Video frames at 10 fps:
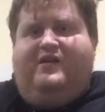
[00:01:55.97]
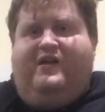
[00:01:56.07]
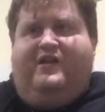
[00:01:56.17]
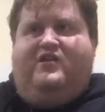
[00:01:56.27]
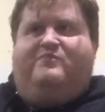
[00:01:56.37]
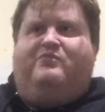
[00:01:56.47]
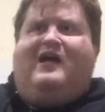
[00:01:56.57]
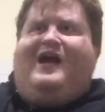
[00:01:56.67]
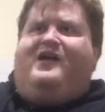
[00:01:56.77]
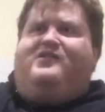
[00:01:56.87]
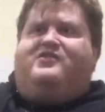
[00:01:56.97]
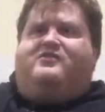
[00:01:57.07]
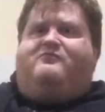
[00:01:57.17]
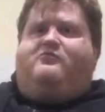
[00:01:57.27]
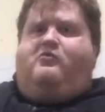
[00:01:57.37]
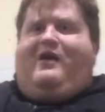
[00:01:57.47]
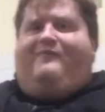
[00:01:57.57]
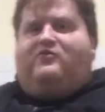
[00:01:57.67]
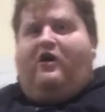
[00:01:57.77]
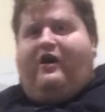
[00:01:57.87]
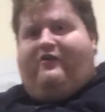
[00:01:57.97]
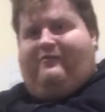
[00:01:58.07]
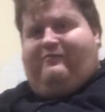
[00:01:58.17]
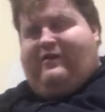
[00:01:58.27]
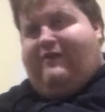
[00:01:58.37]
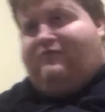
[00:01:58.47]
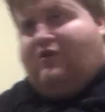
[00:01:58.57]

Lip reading: in his place, we'll have Tiger. We have